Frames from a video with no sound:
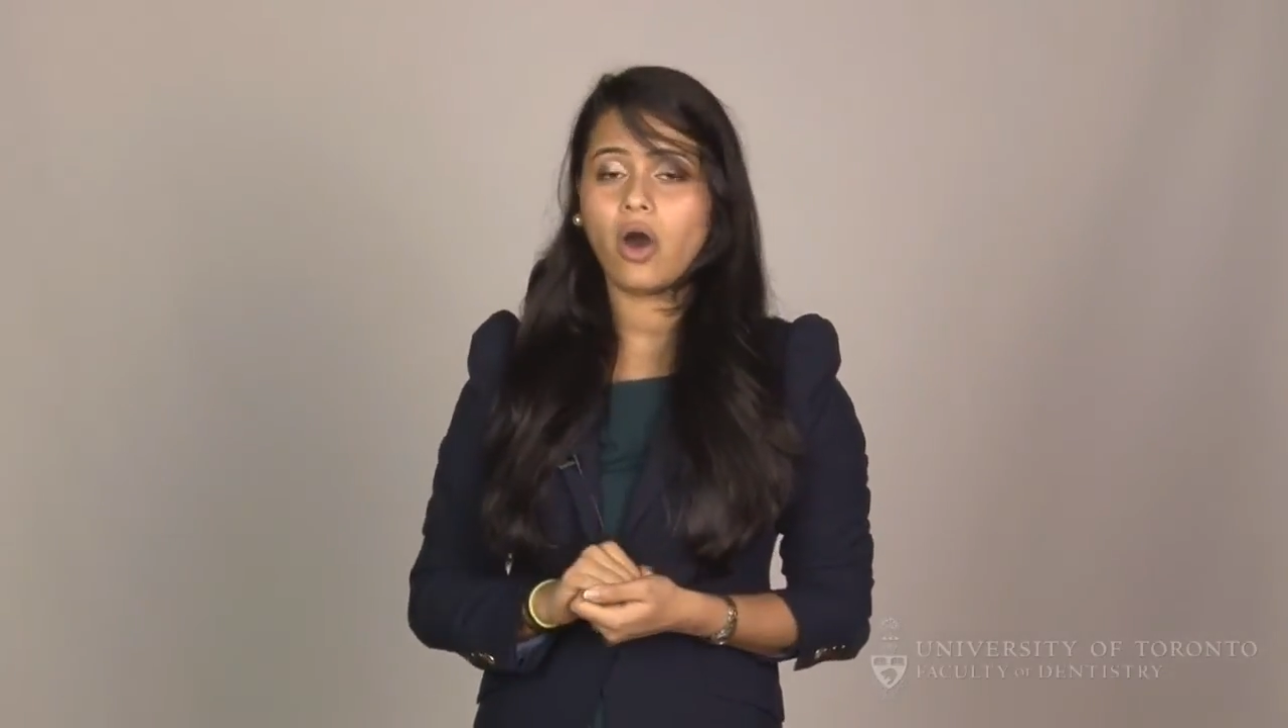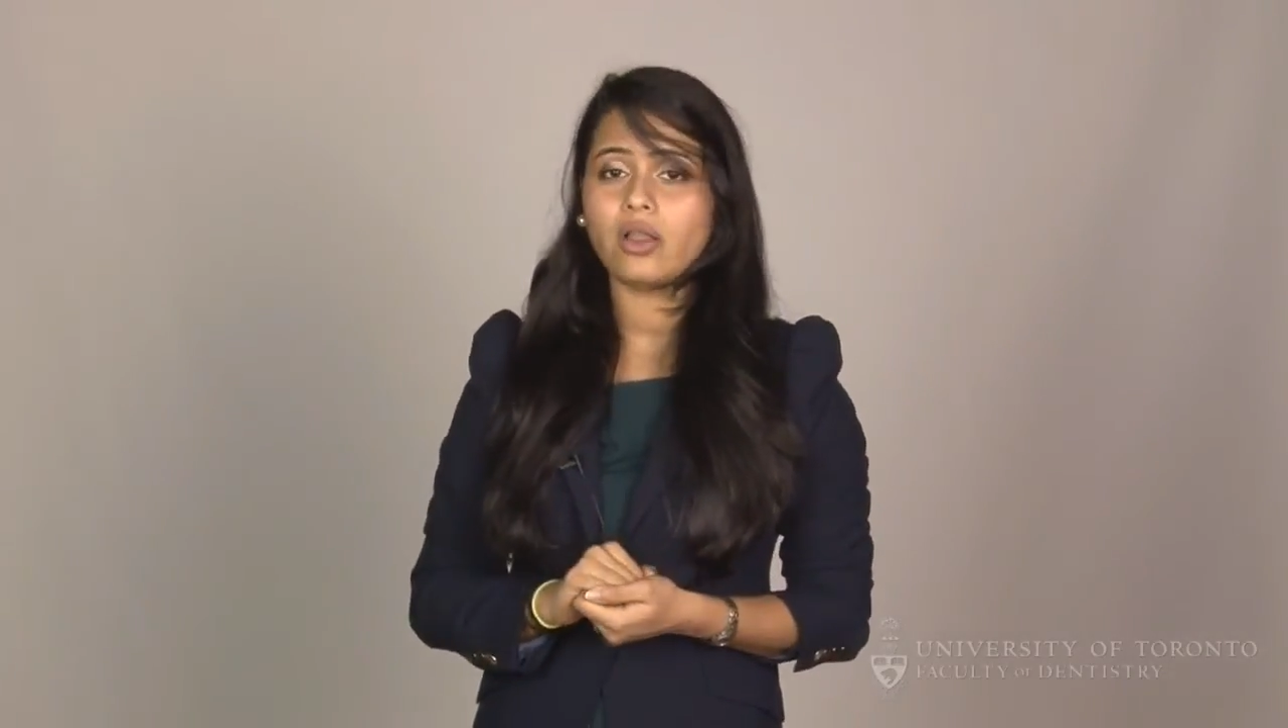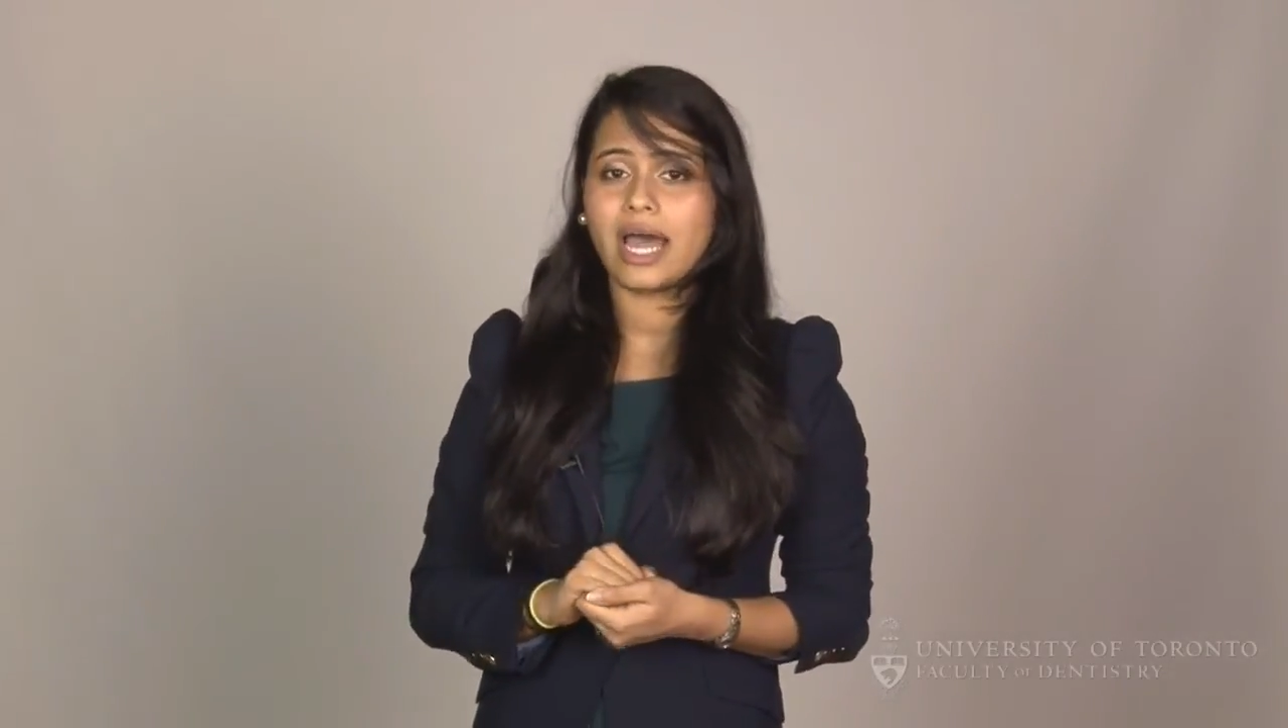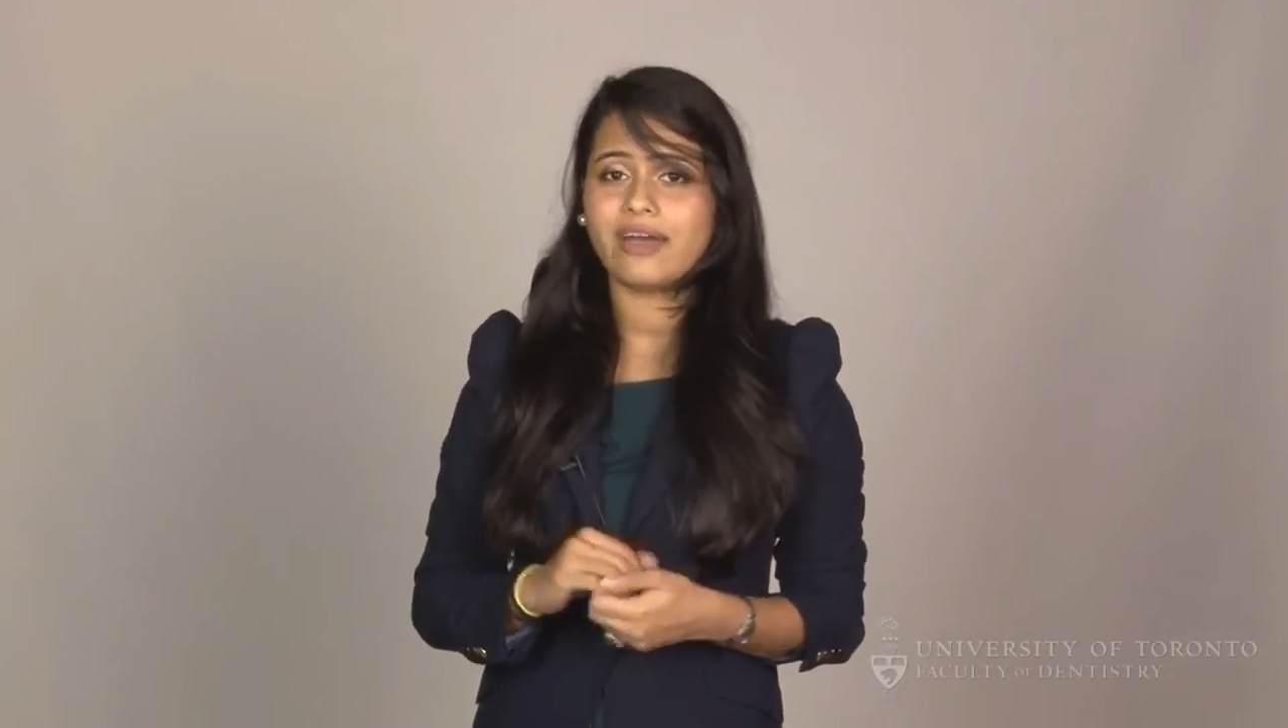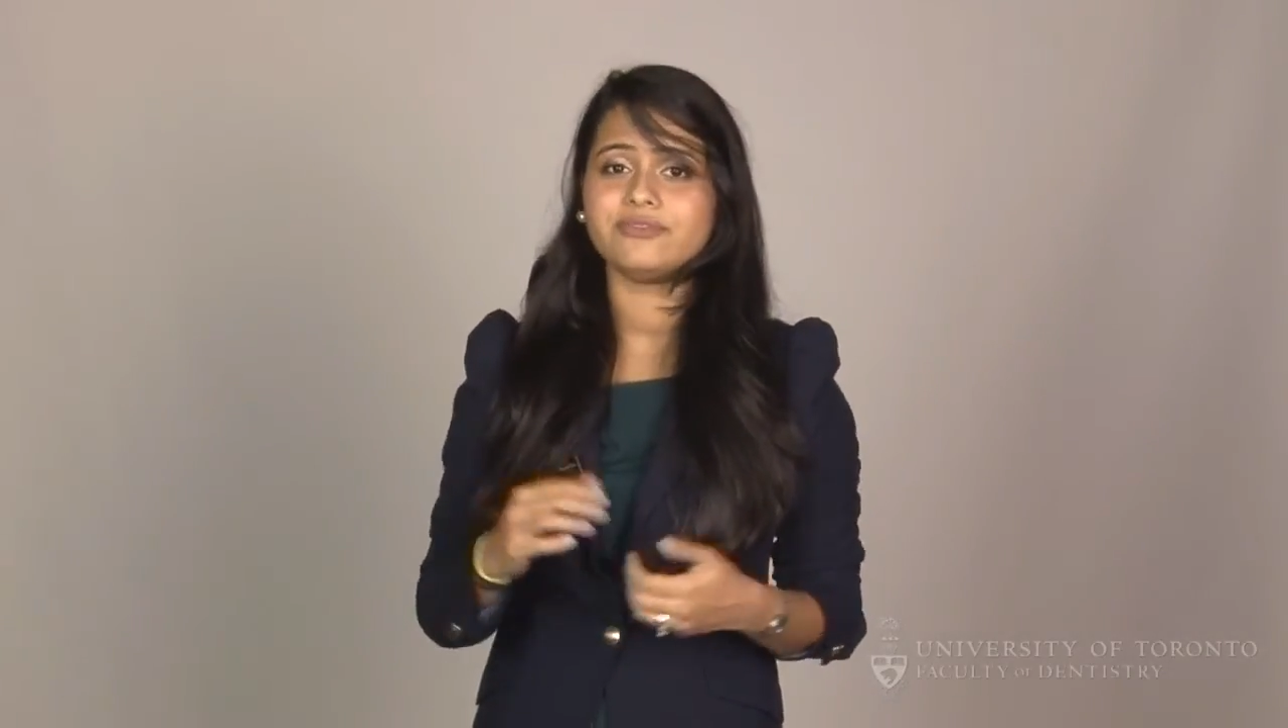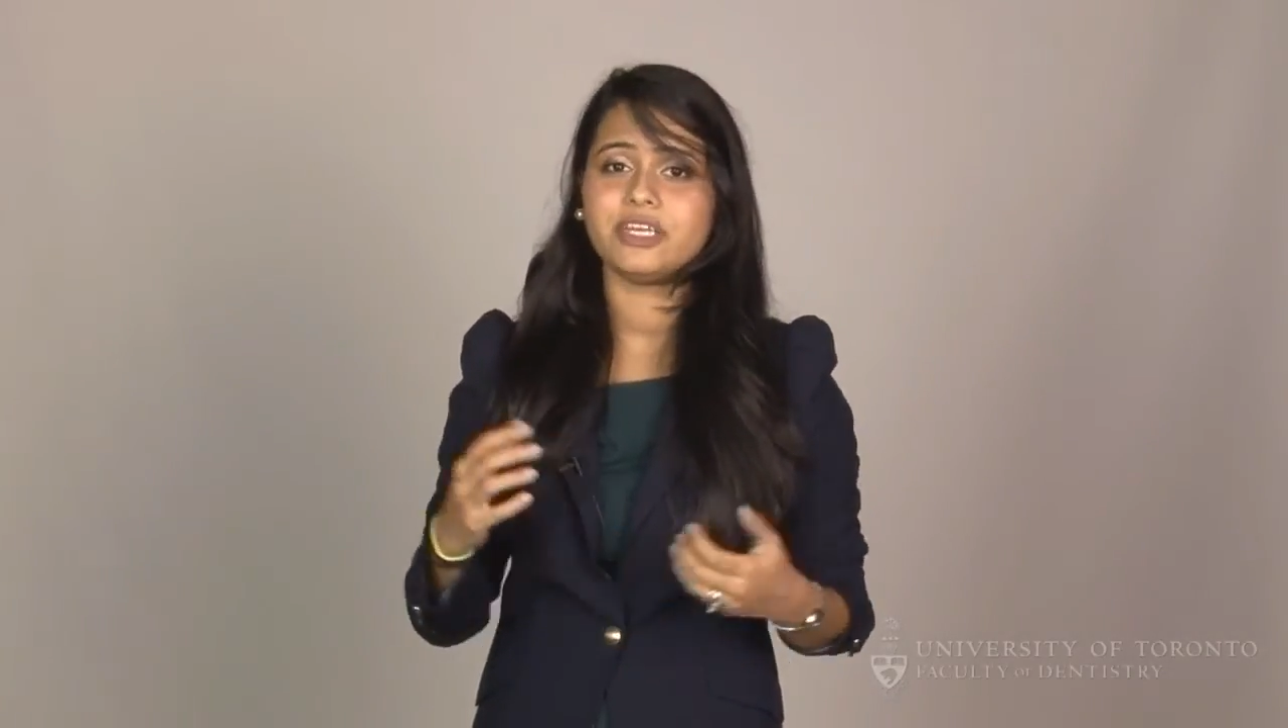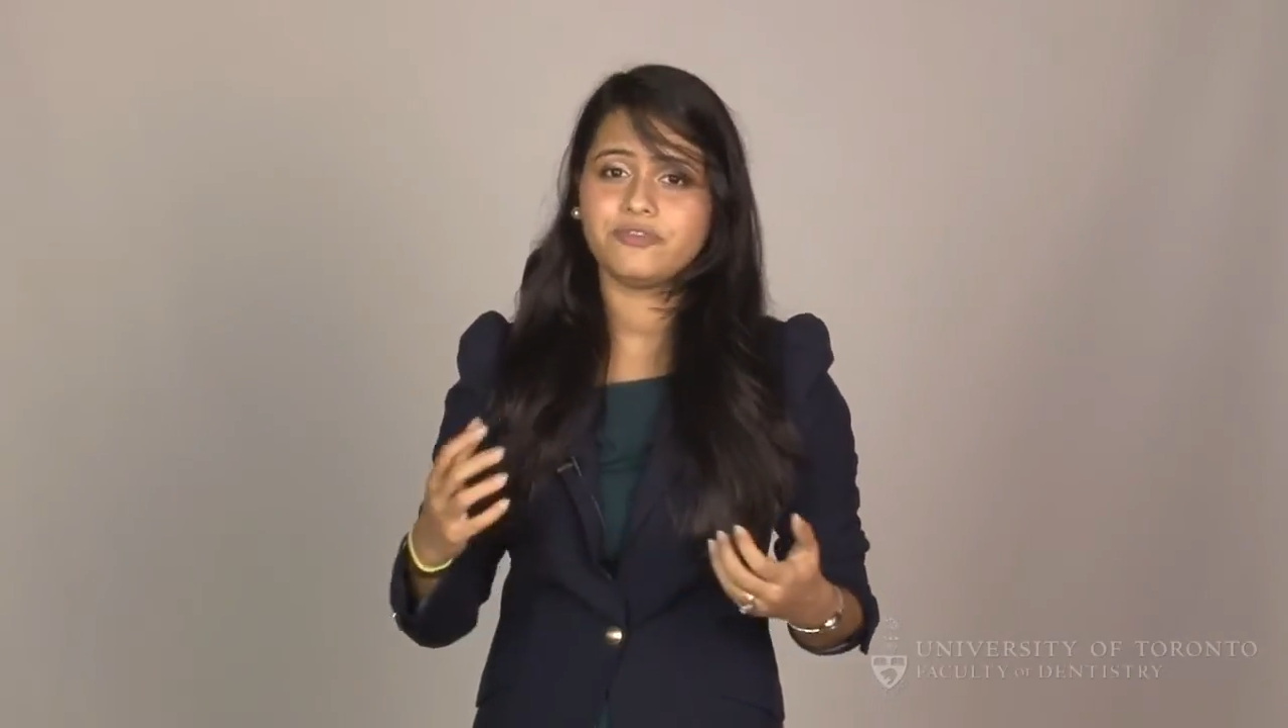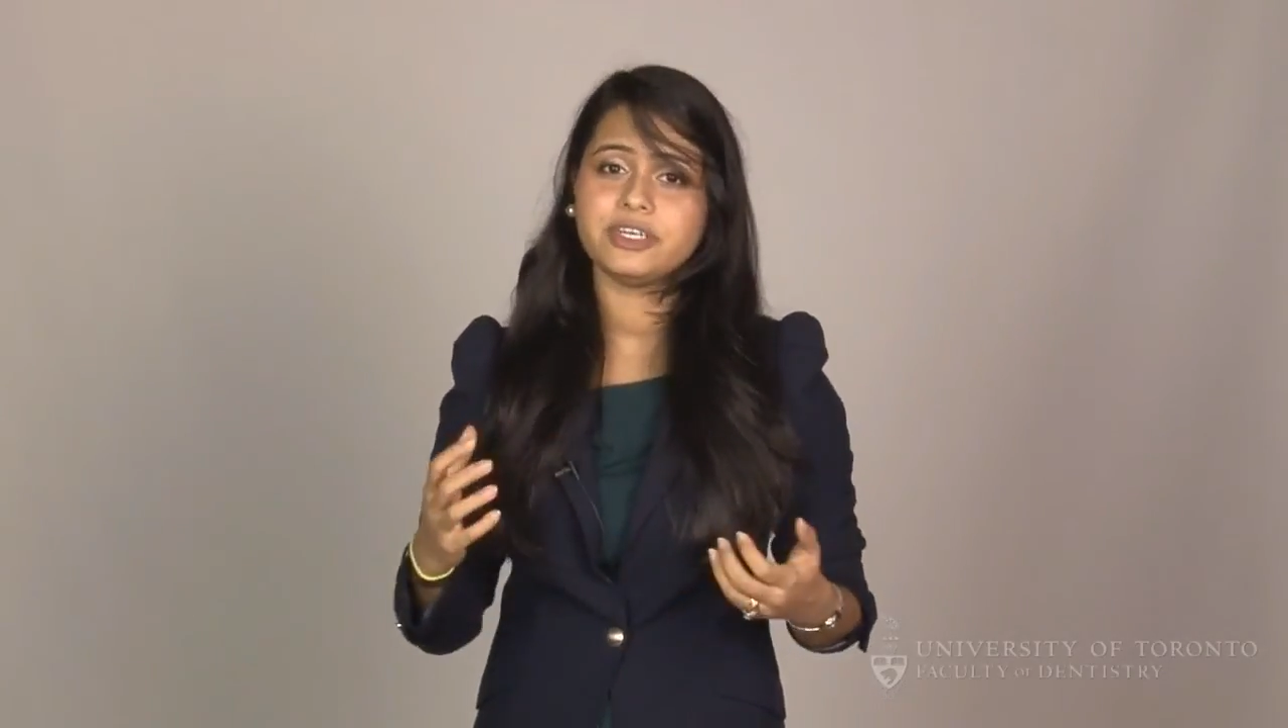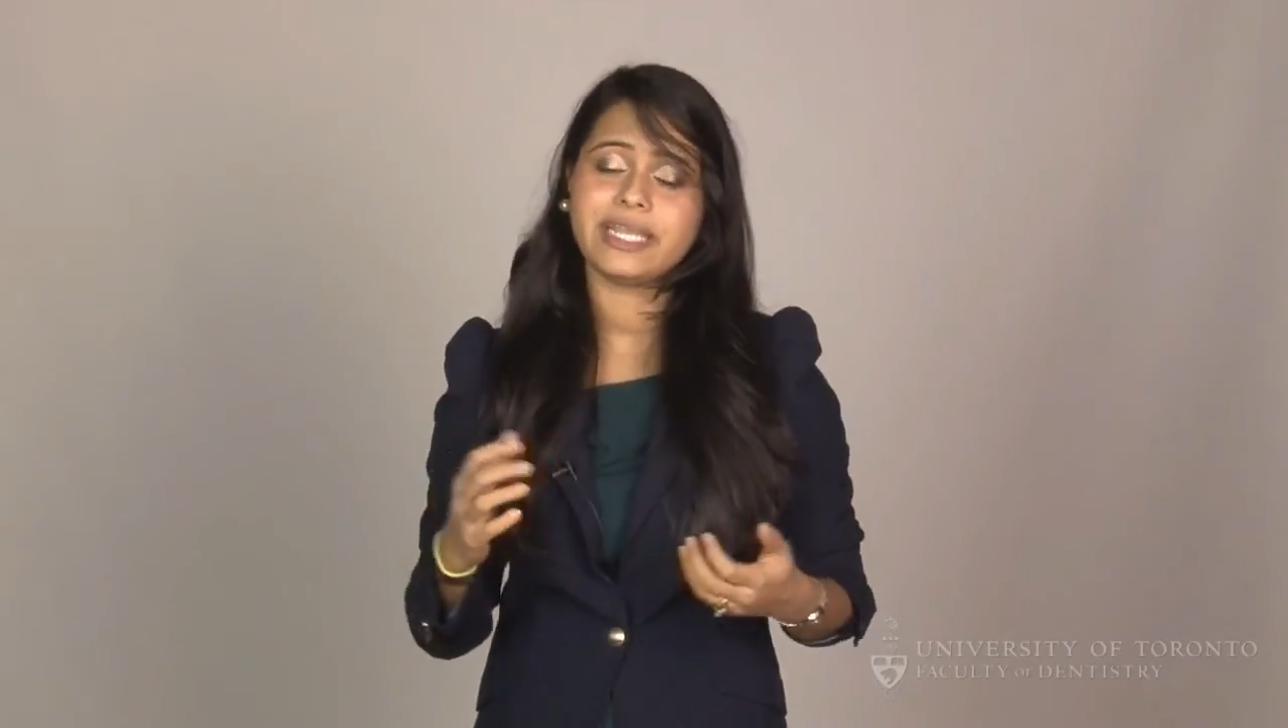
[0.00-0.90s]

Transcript: all have different